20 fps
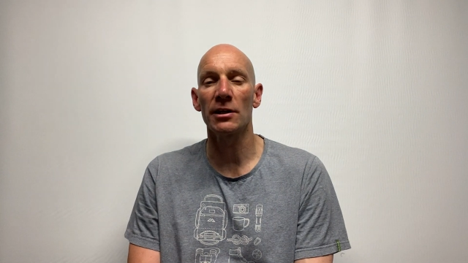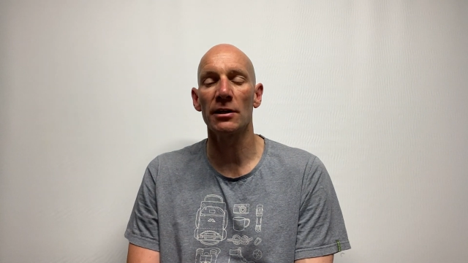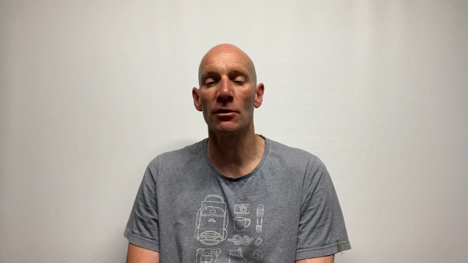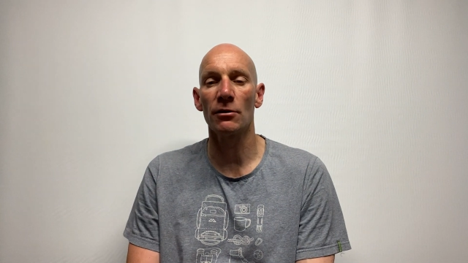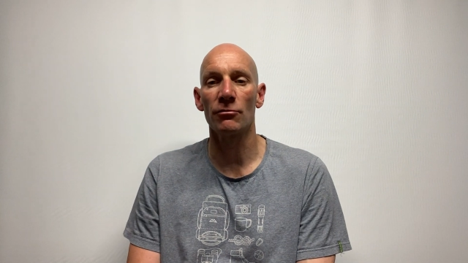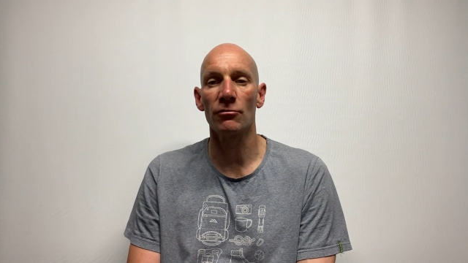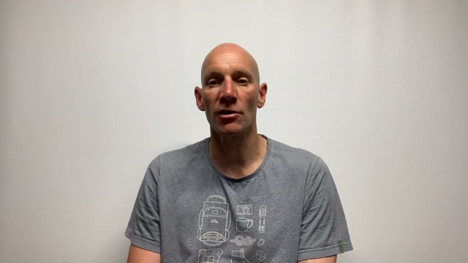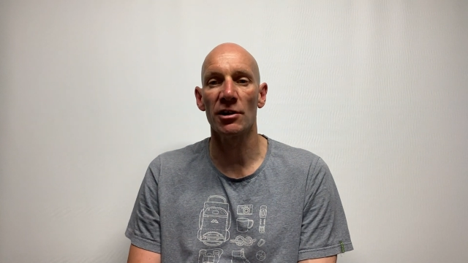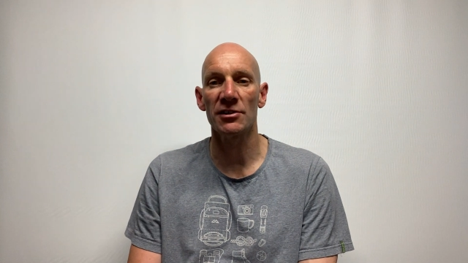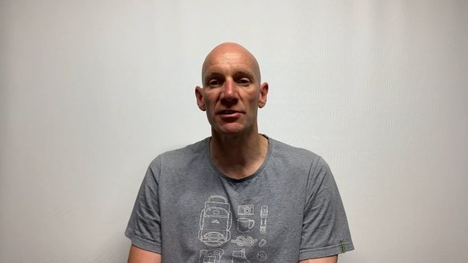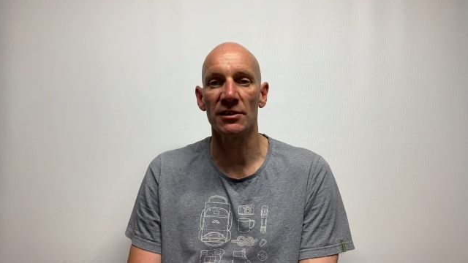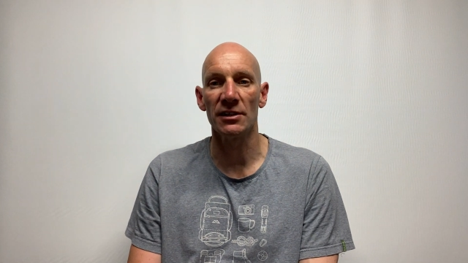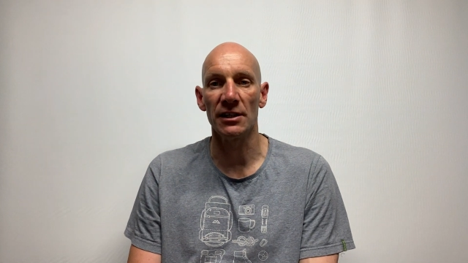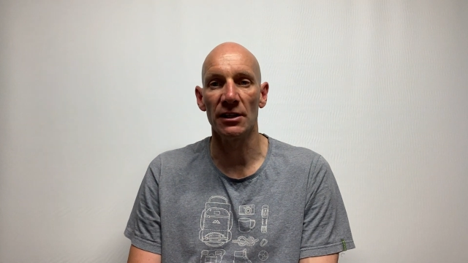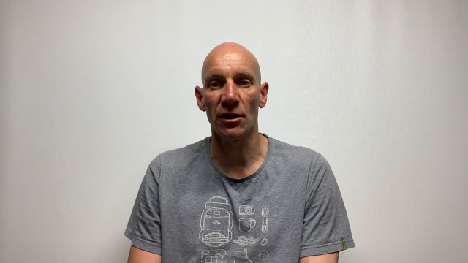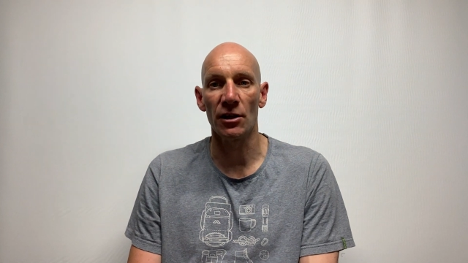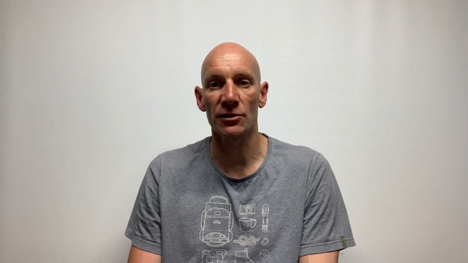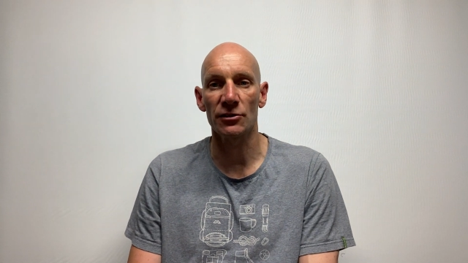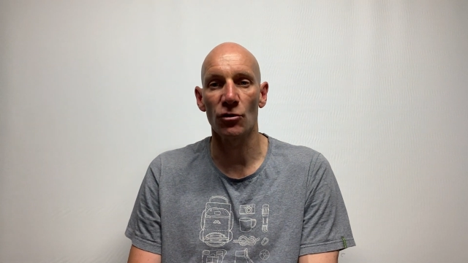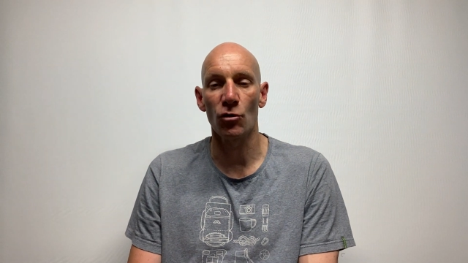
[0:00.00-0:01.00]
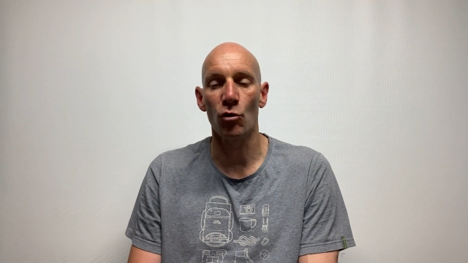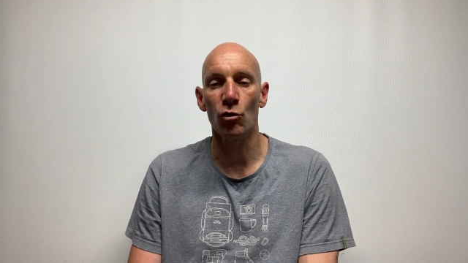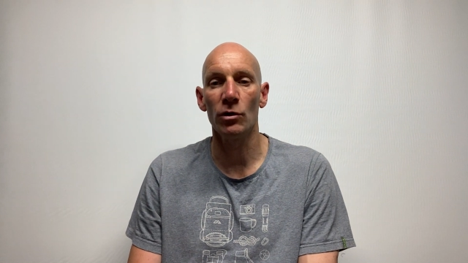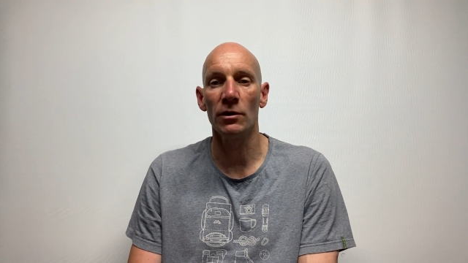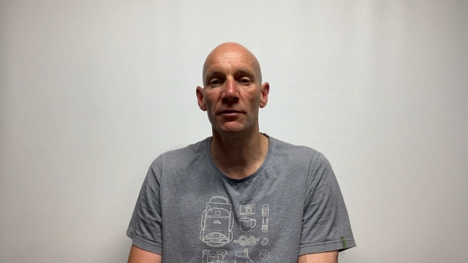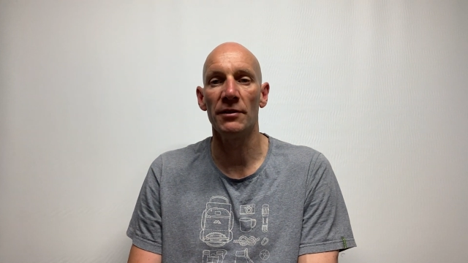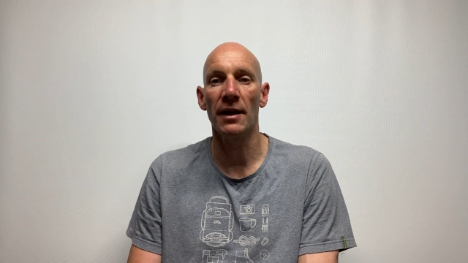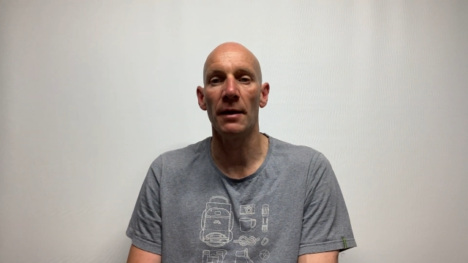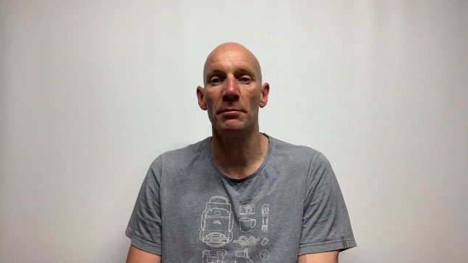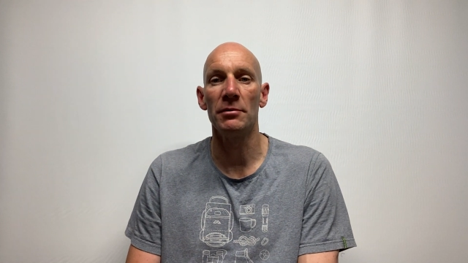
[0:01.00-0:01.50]
who have recently lost all
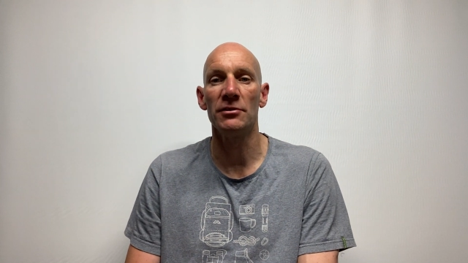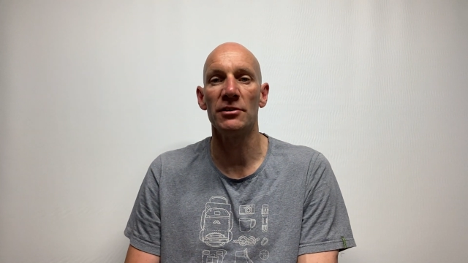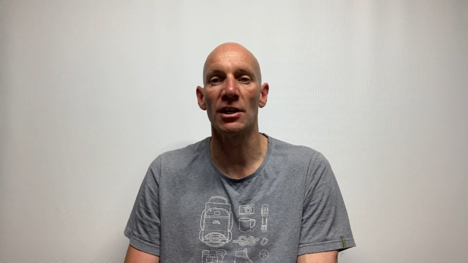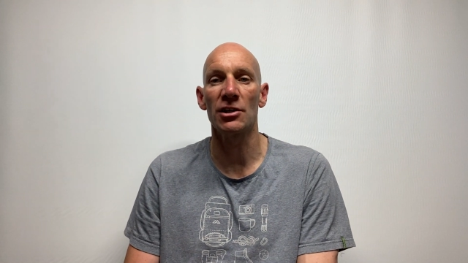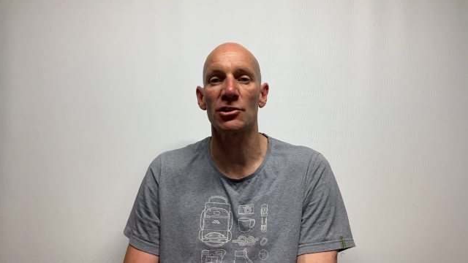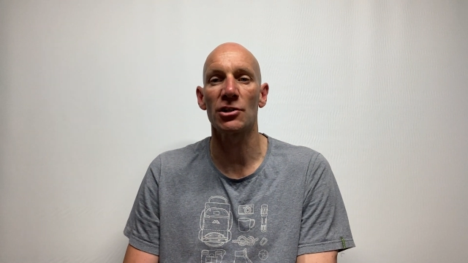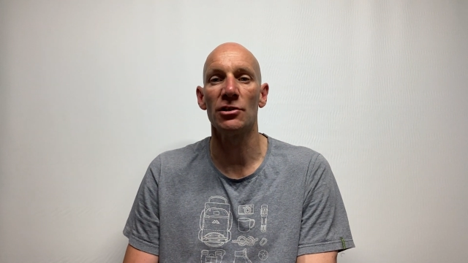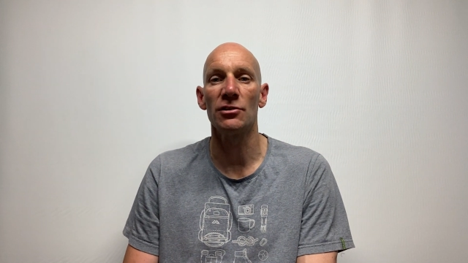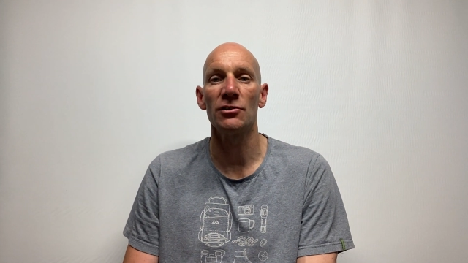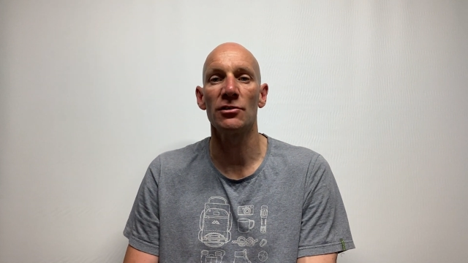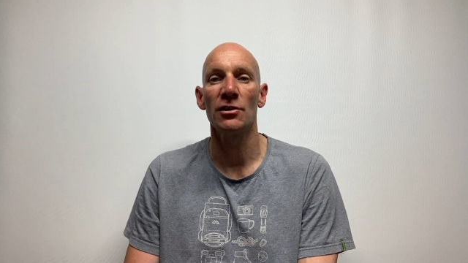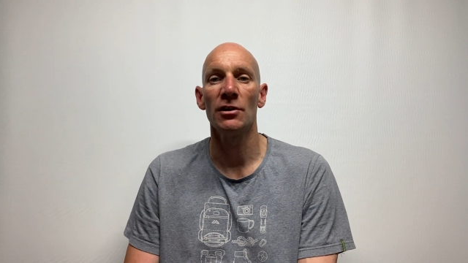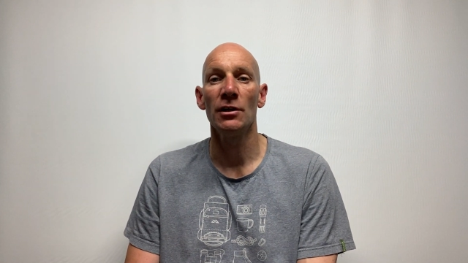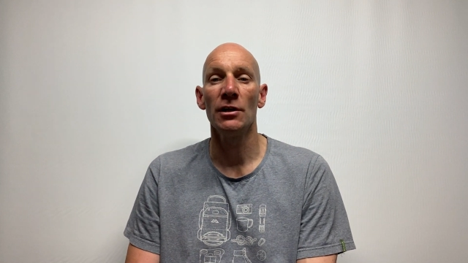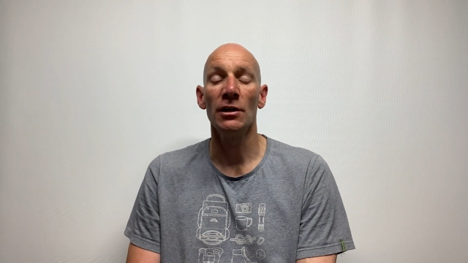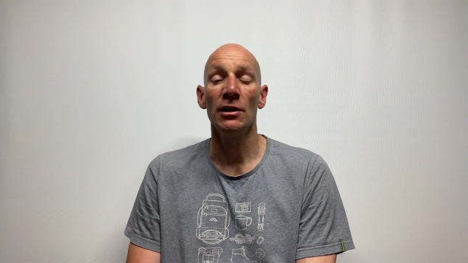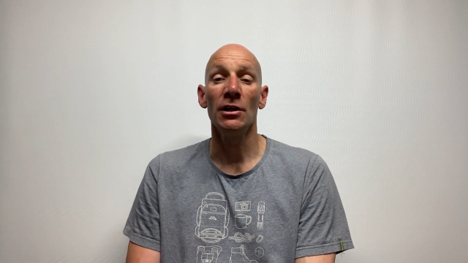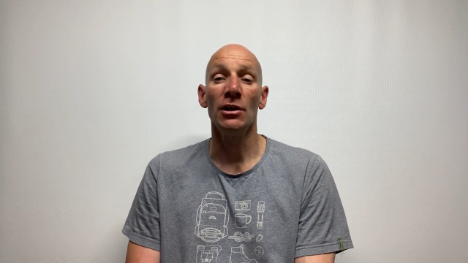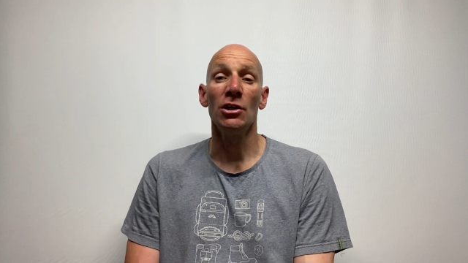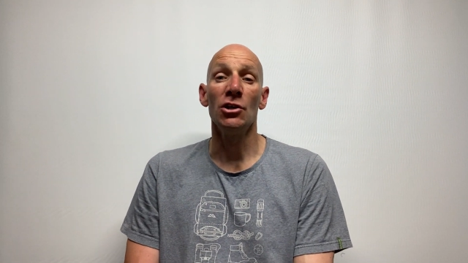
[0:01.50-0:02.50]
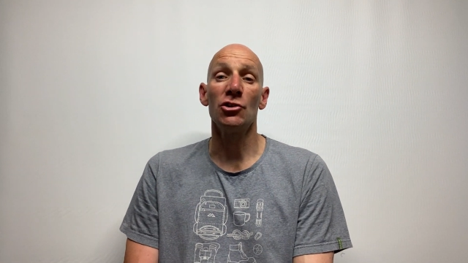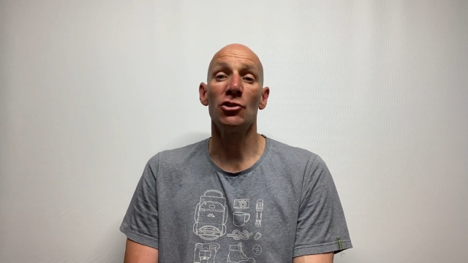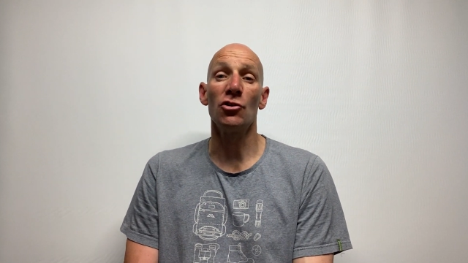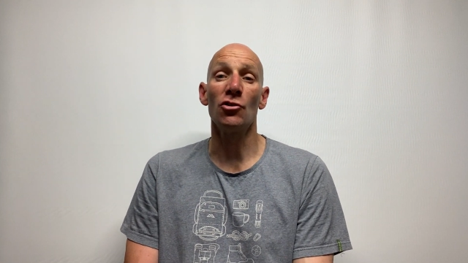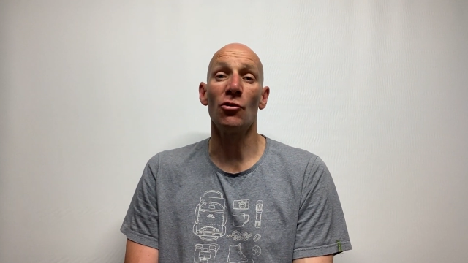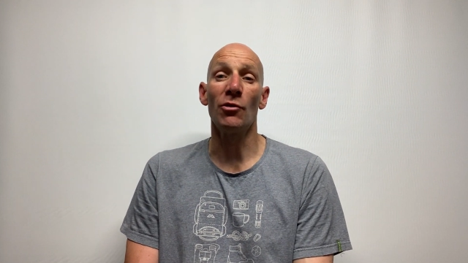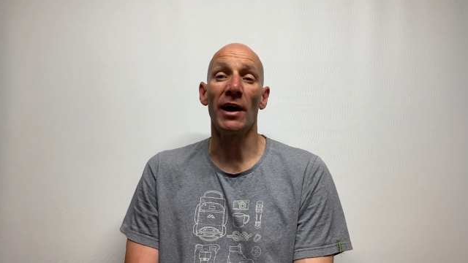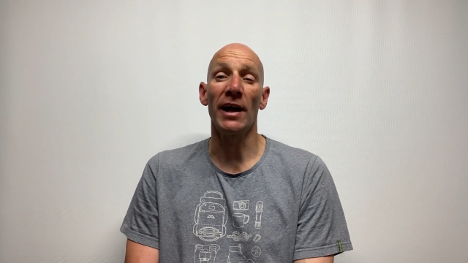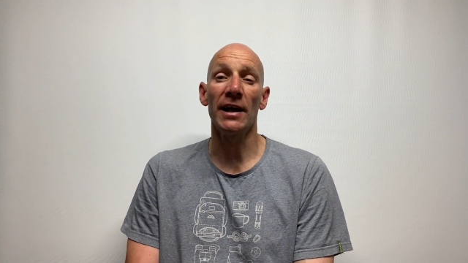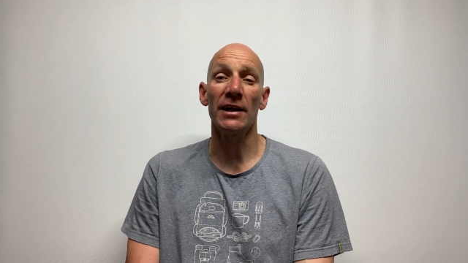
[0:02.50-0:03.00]
of their possessions due
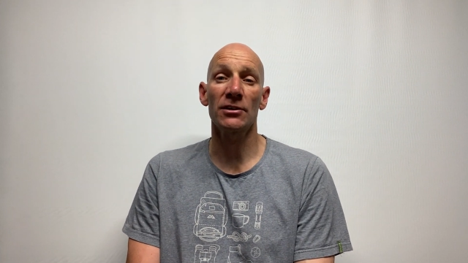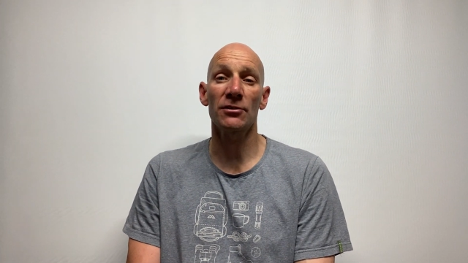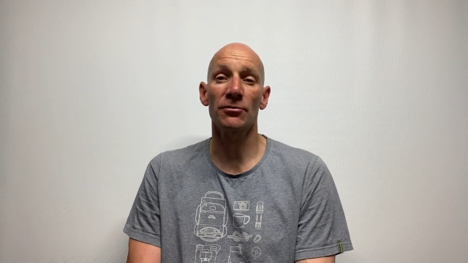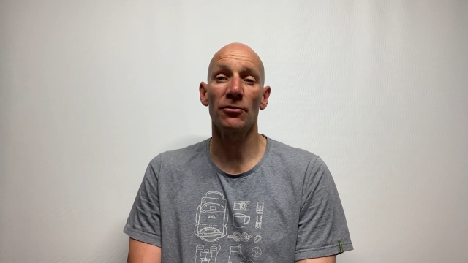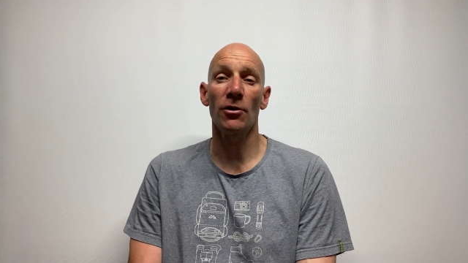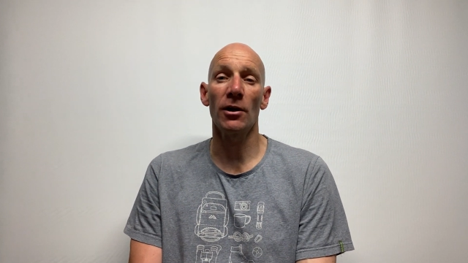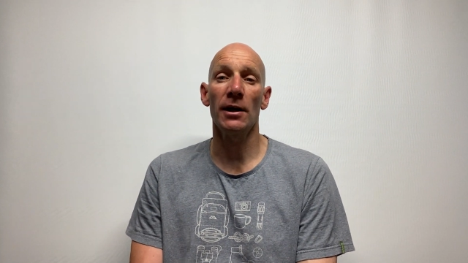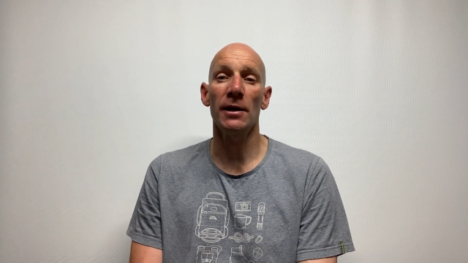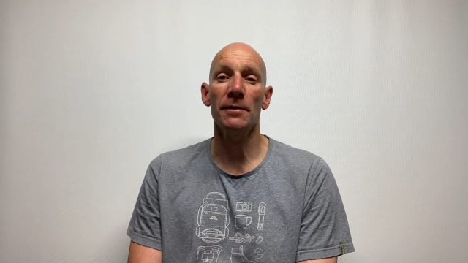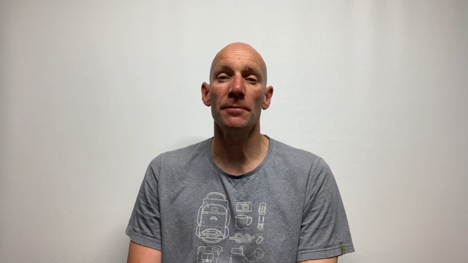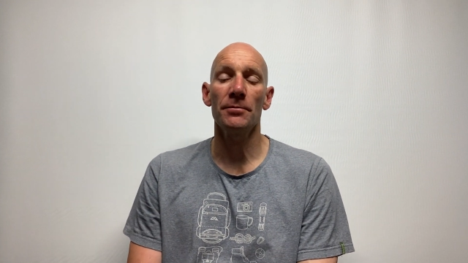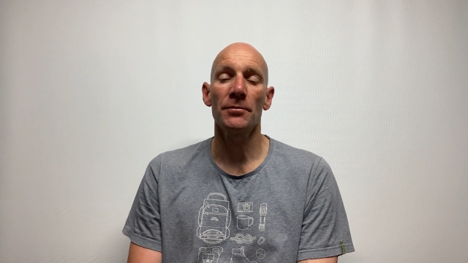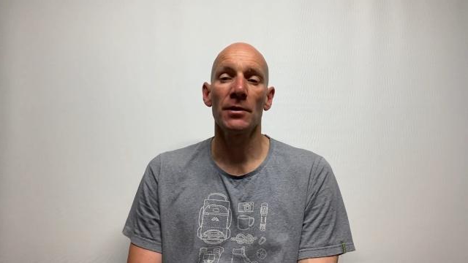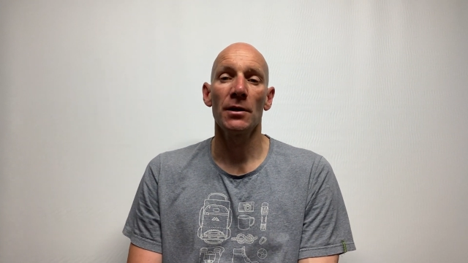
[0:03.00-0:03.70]
to a house fire.